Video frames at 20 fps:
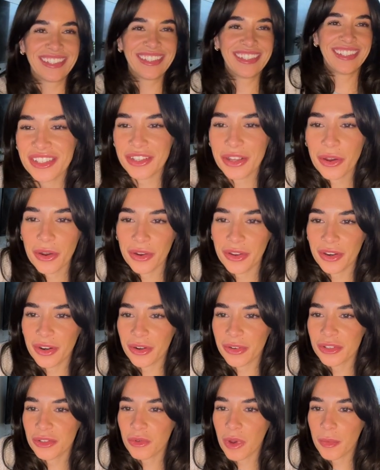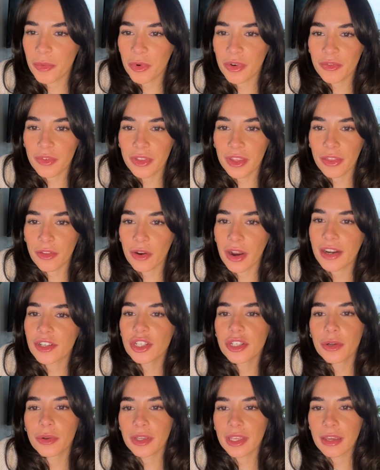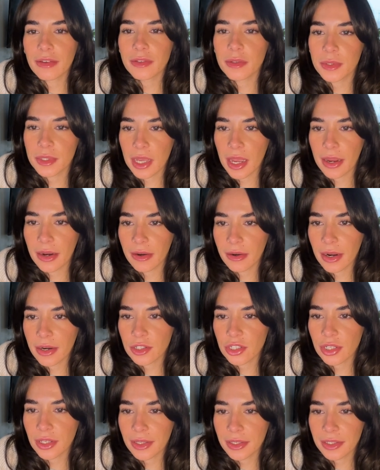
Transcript: So, you know, swapped one for the other. Actually, no, gifts was higher actually.